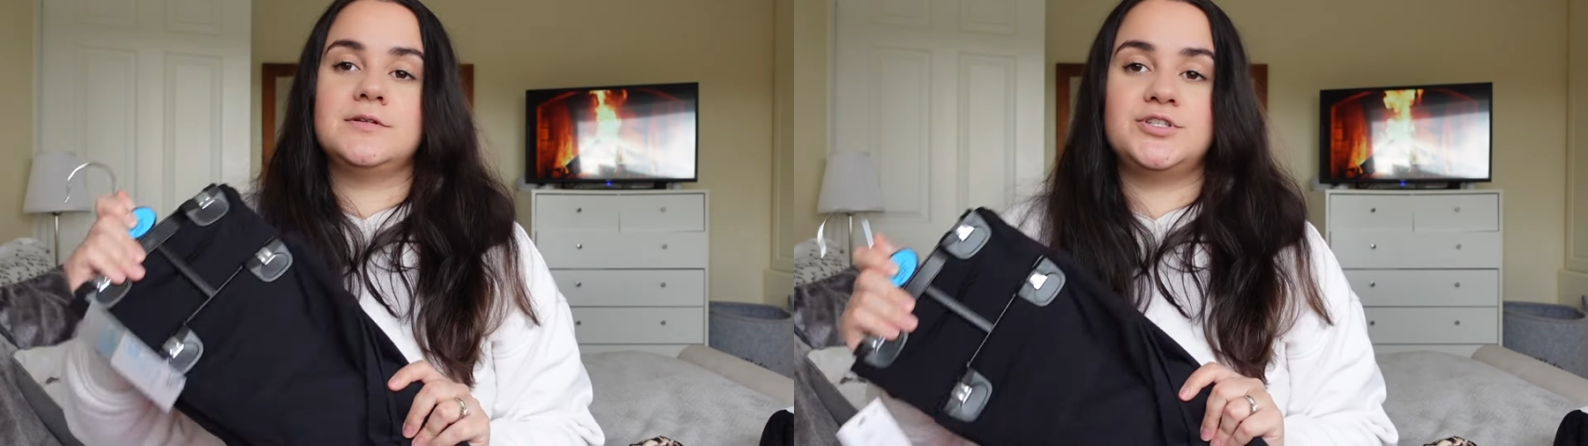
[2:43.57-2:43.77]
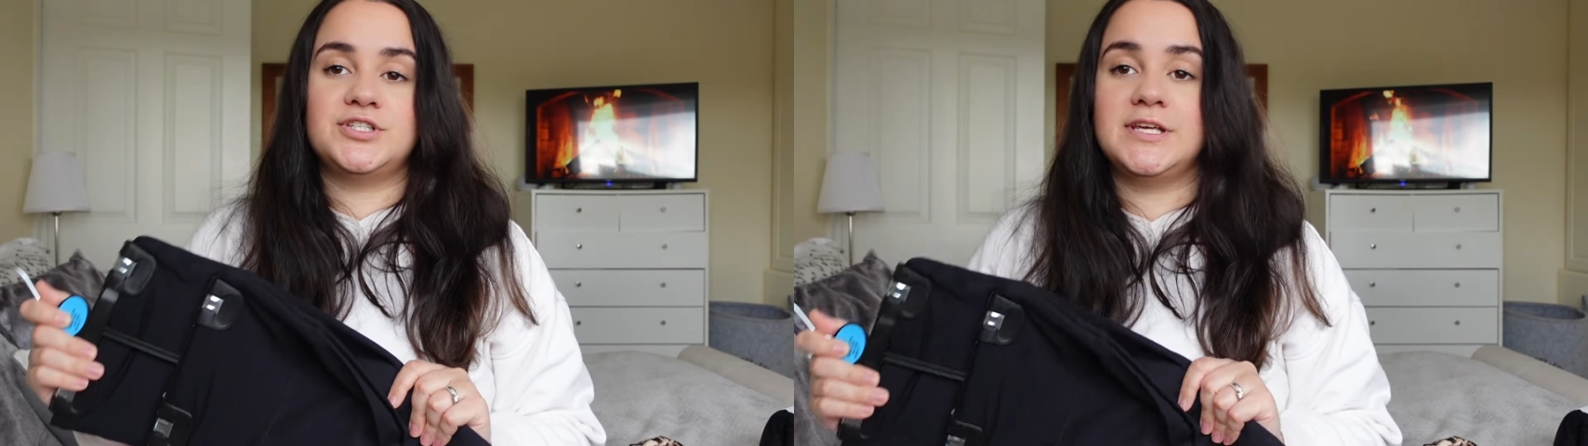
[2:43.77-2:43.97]

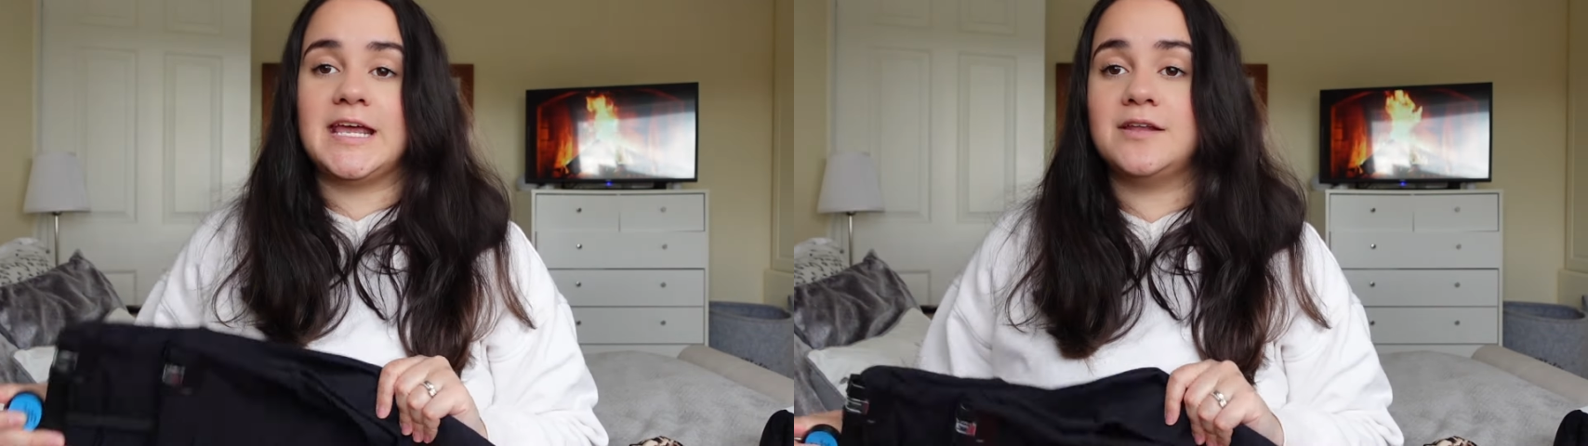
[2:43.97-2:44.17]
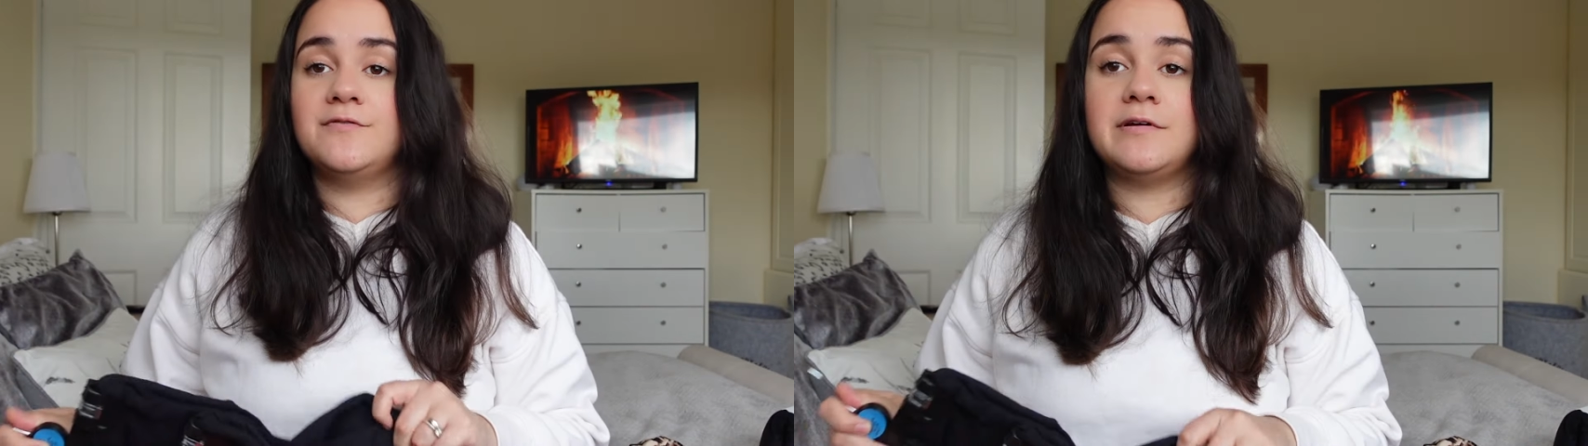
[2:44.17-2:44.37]
Just
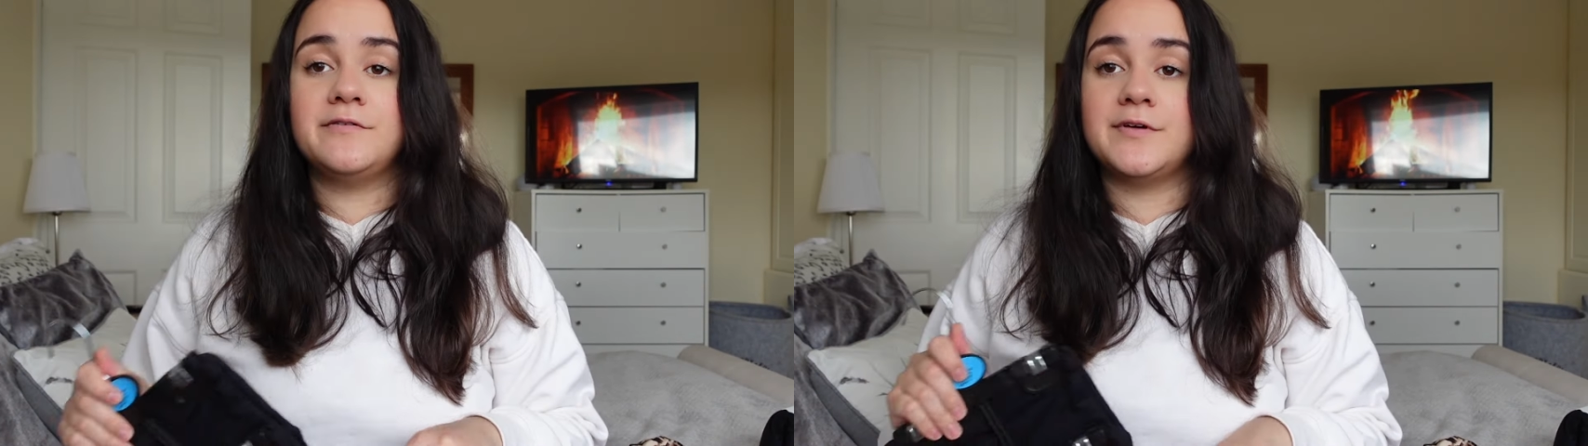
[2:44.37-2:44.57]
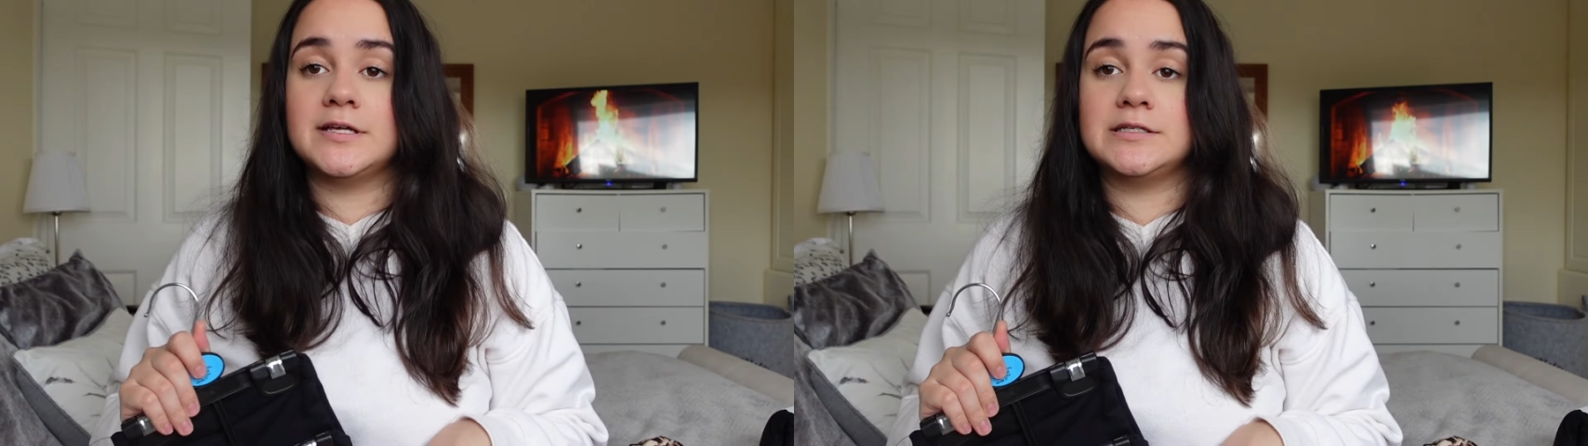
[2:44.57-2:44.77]
again, very
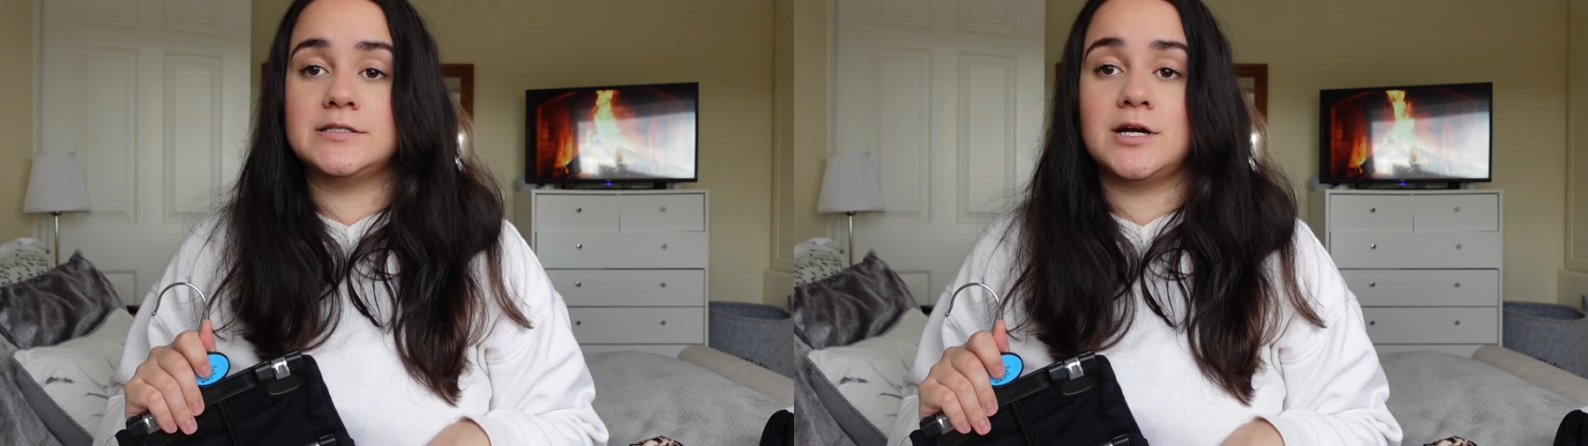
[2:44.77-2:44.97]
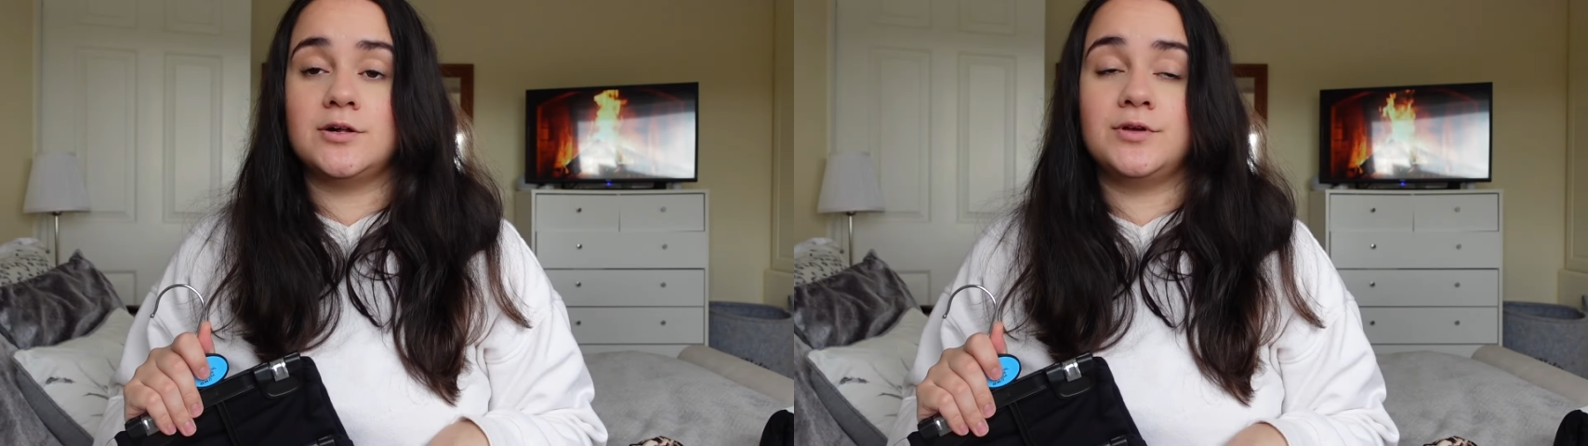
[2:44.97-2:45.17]
versatile.